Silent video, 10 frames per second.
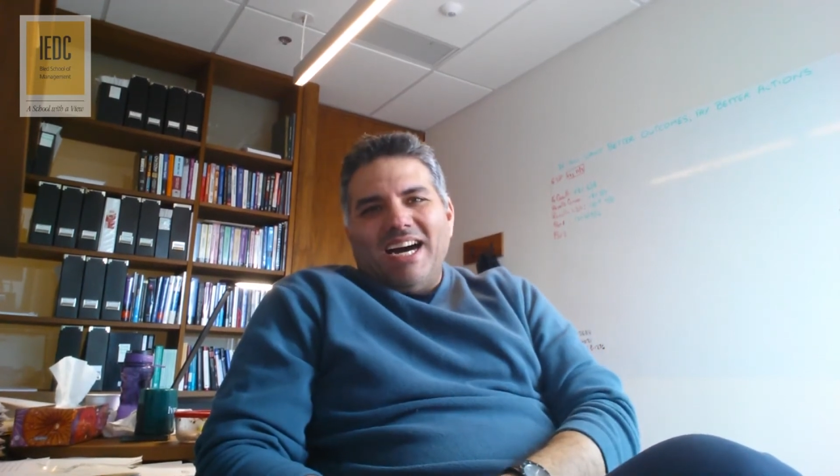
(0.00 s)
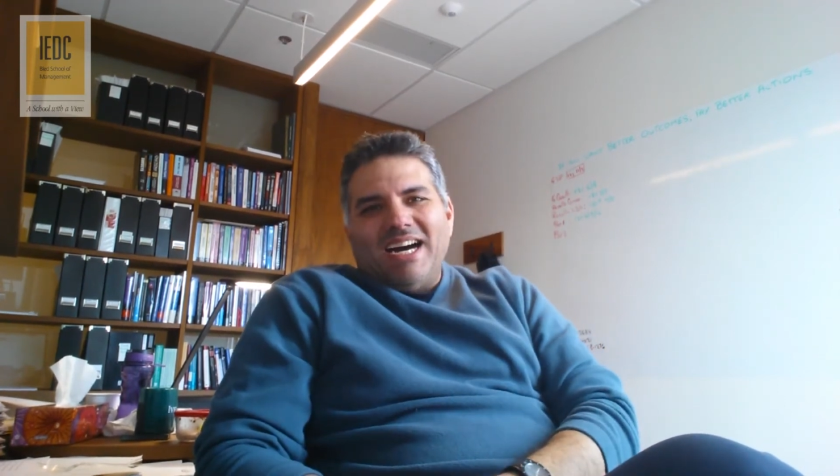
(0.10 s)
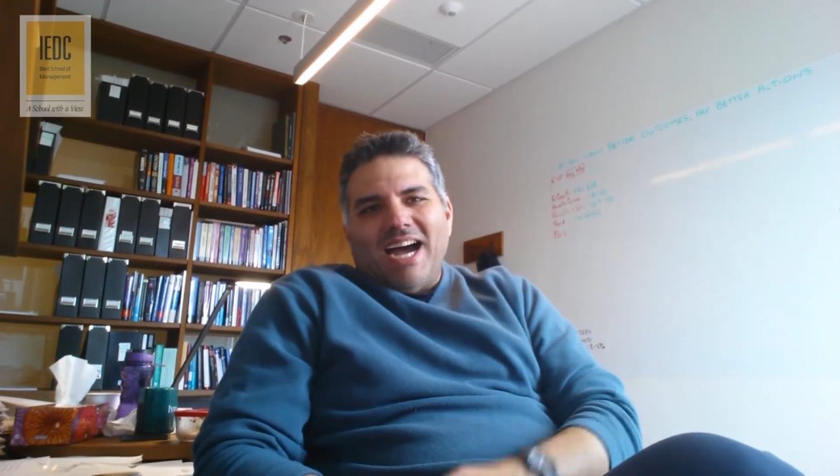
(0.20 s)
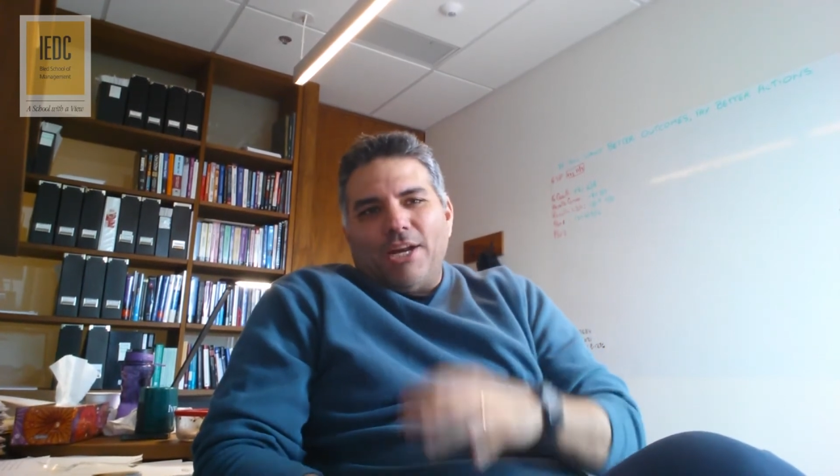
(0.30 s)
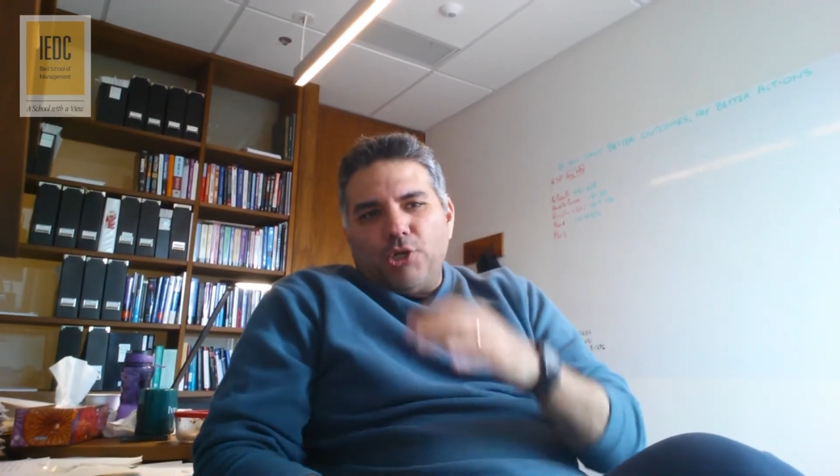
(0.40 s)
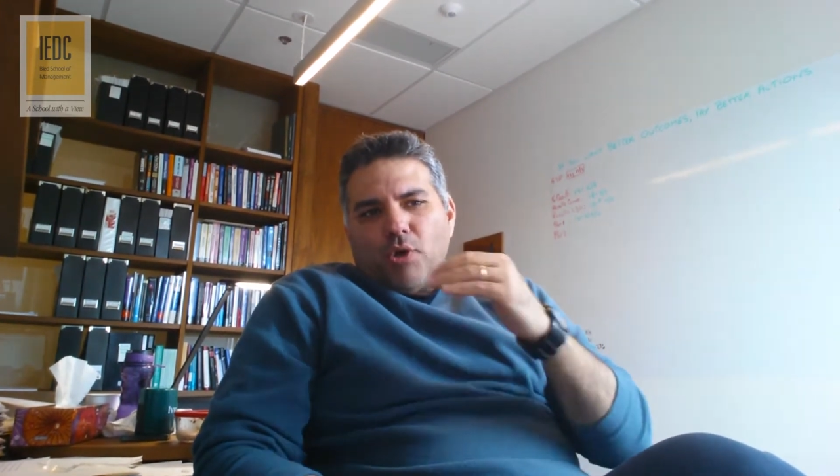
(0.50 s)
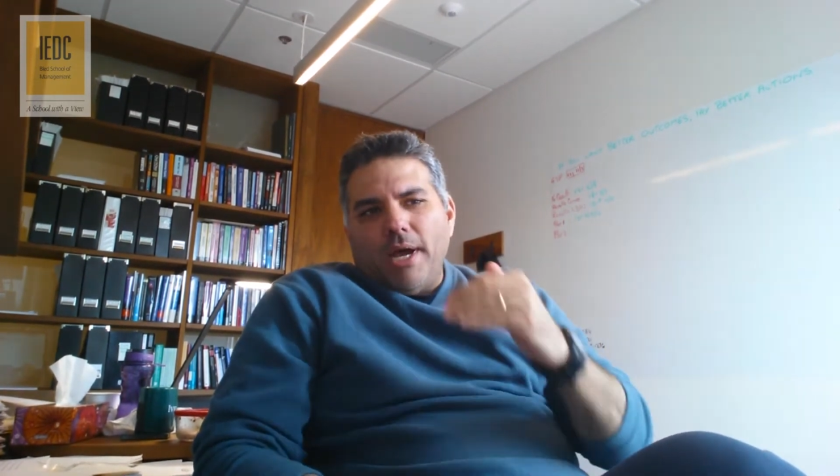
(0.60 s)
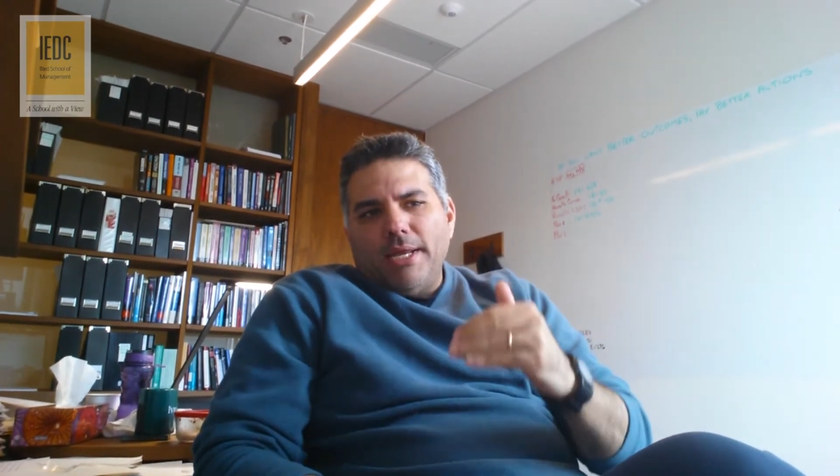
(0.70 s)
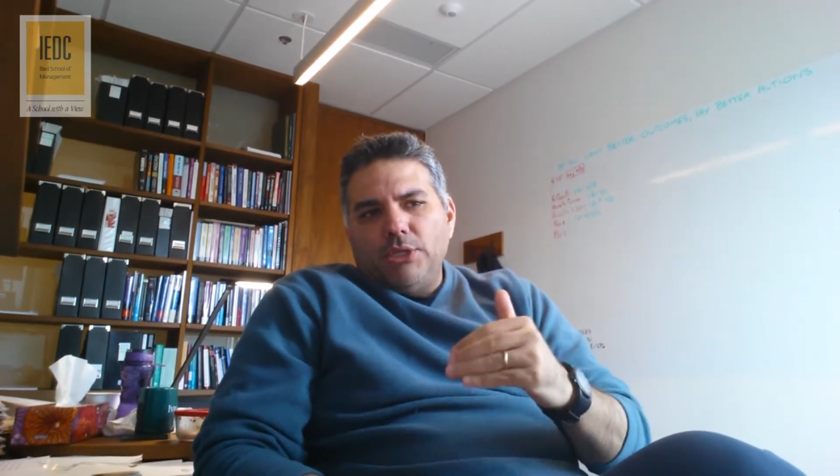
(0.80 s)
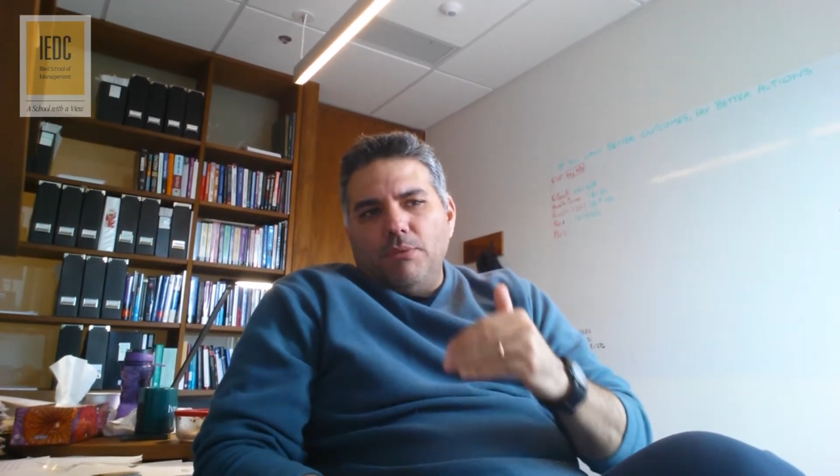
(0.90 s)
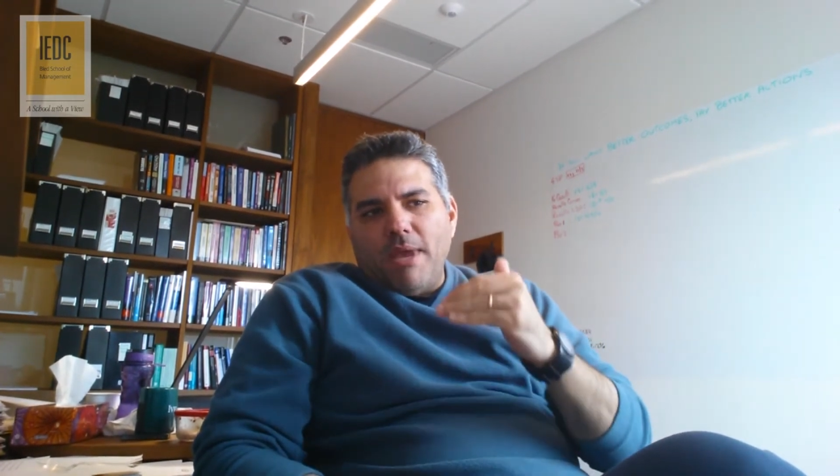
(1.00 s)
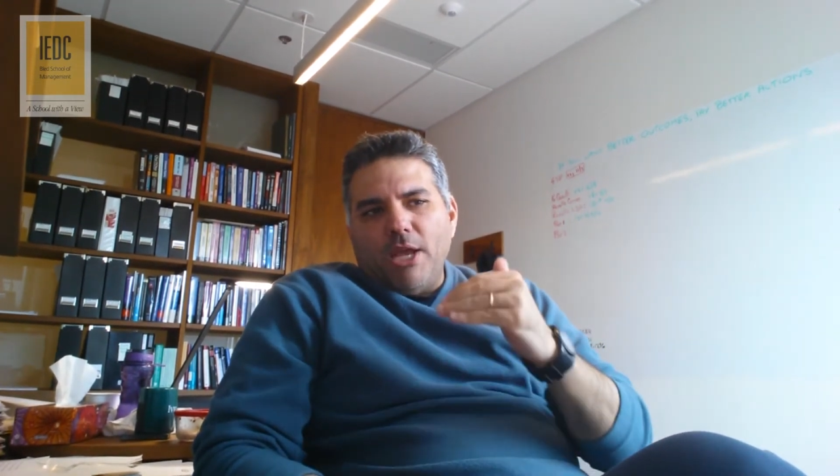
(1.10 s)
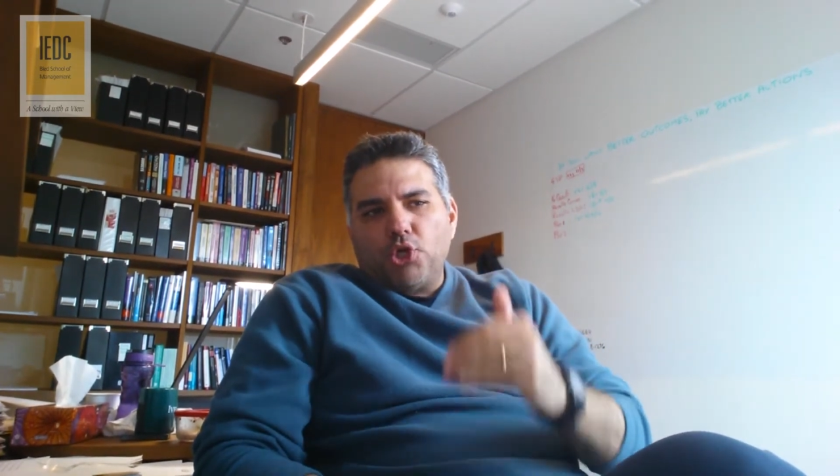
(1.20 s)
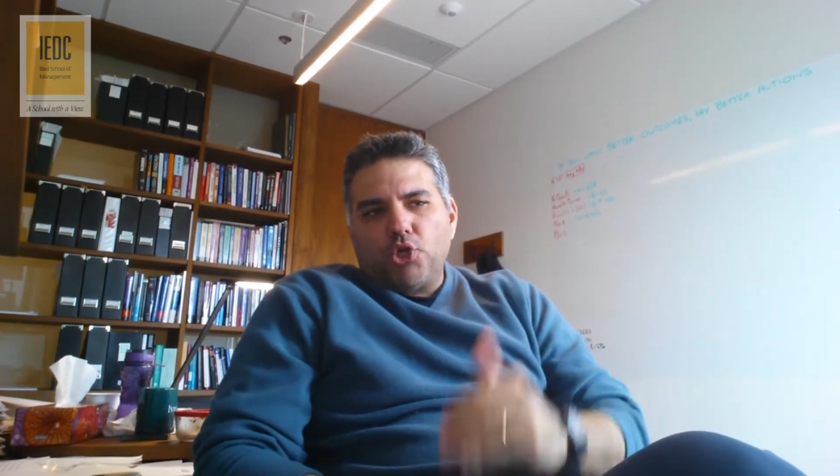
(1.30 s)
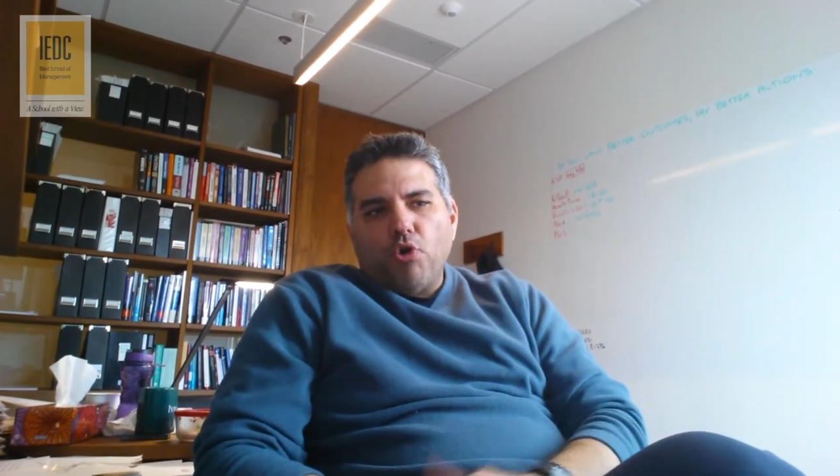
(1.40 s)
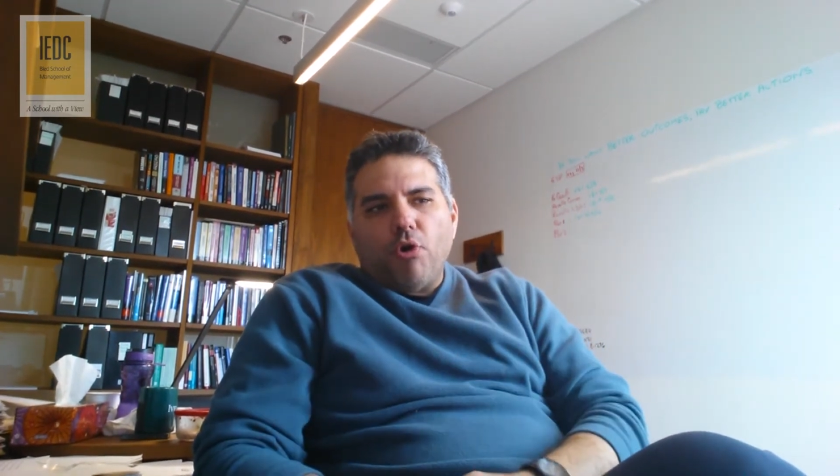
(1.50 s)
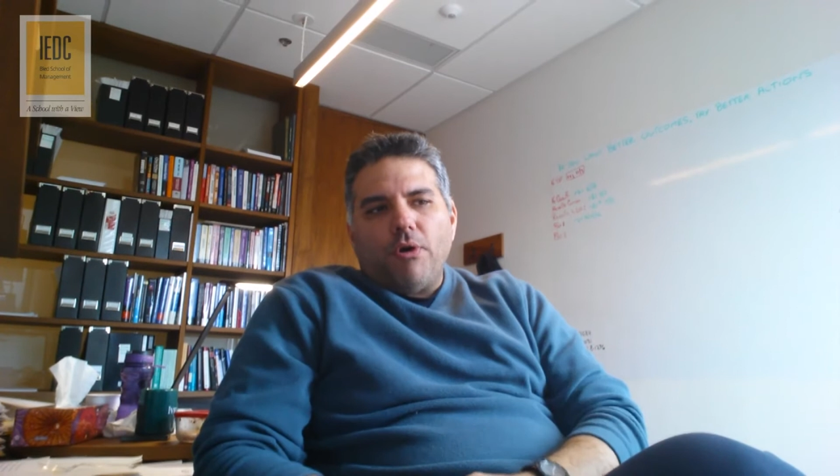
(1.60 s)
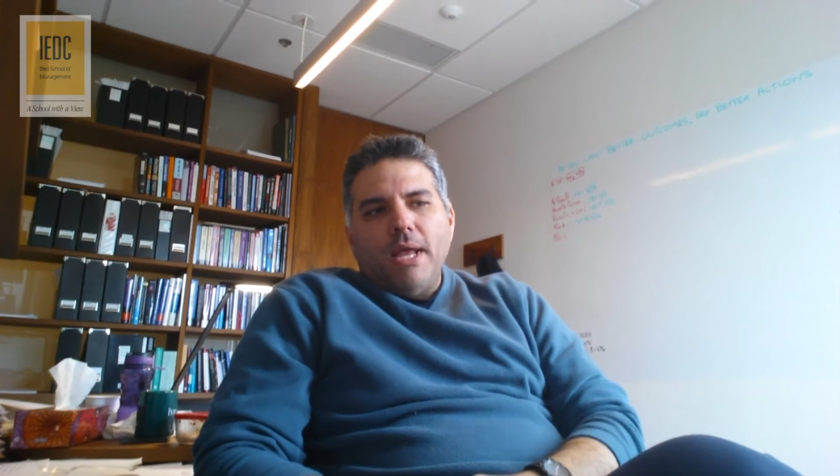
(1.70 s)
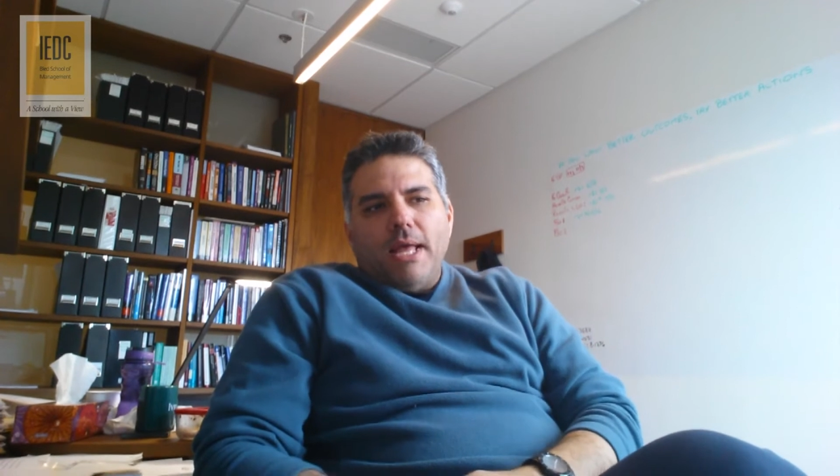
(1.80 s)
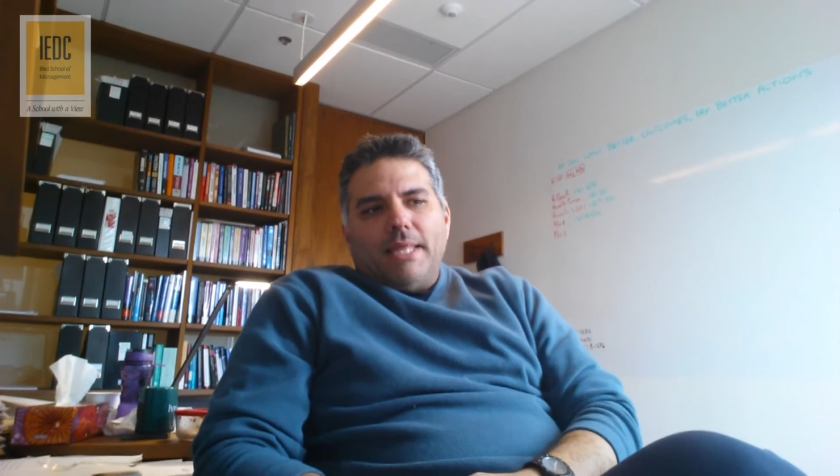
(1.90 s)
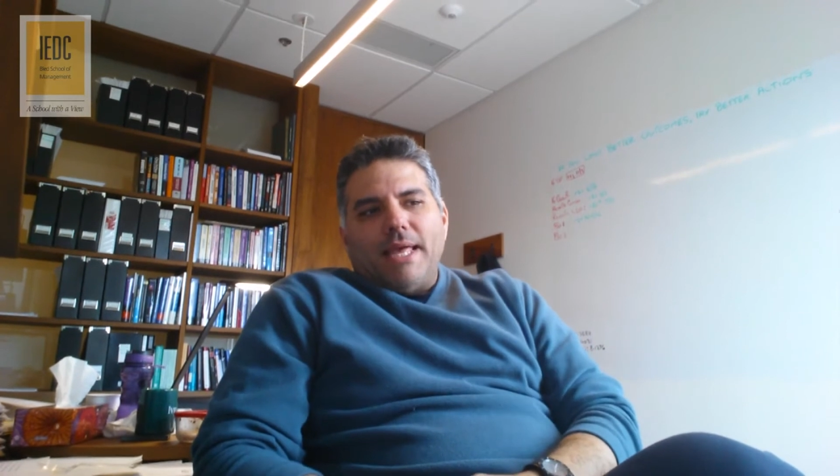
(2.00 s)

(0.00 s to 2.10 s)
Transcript: and trying to make sure